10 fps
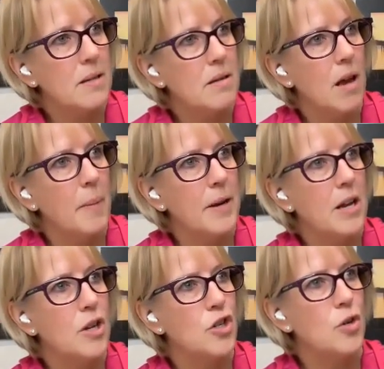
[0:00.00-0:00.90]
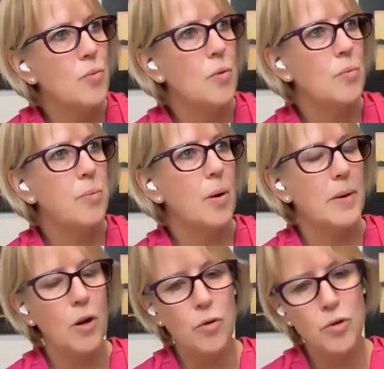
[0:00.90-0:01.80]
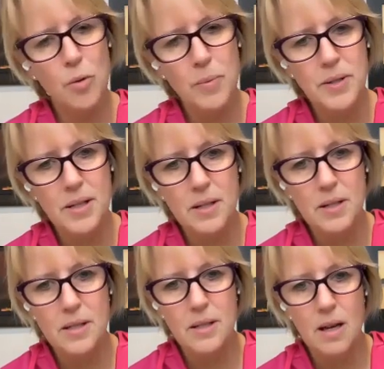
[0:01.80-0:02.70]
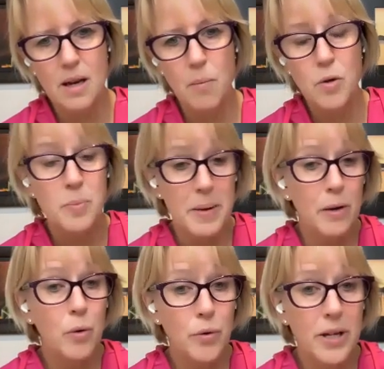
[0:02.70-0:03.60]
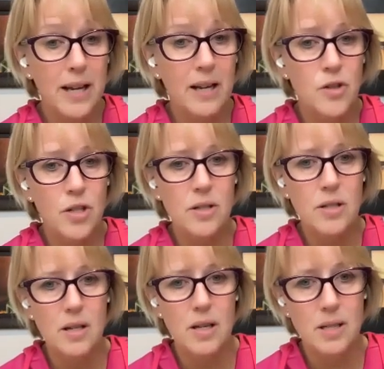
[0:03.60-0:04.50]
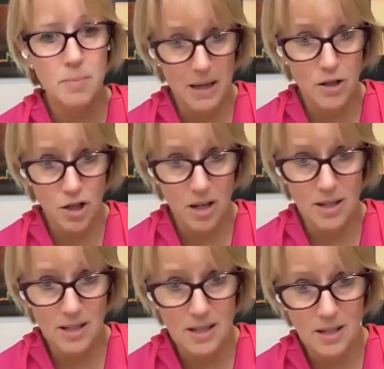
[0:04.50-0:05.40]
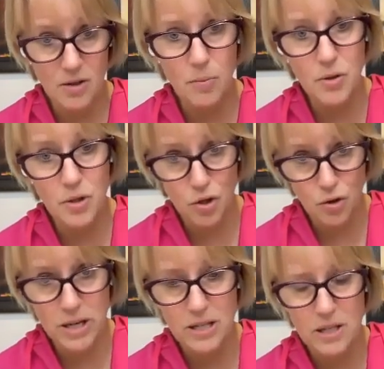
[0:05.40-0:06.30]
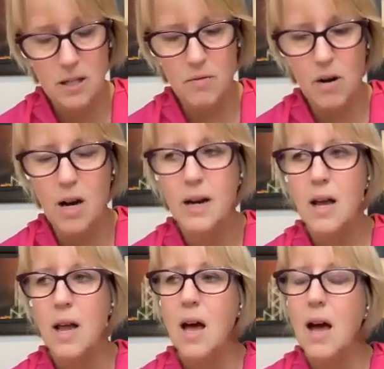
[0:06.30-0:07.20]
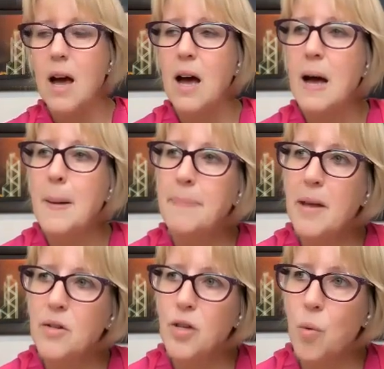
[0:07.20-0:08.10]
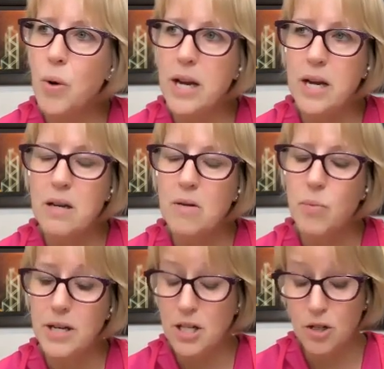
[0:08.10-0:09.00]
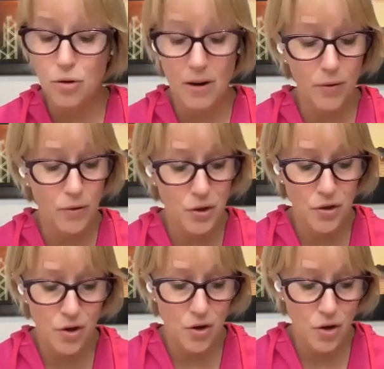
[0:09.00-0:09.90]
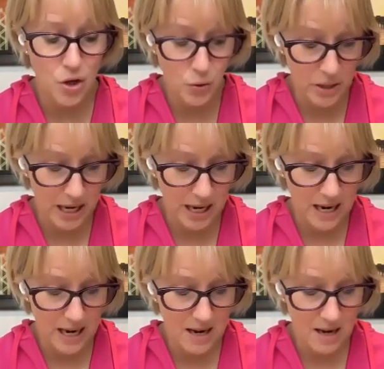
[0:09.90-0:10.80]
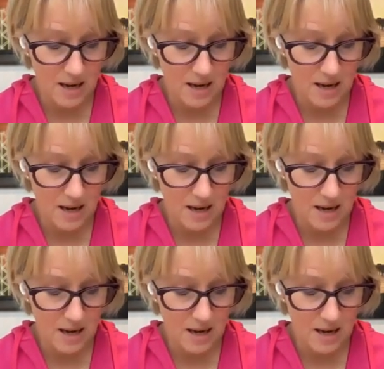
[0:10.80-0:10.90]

I mean, as you will probably know, Thomas's was medical negligence, his meningitis, because it wasn't treated, right? So we did travel to the UK,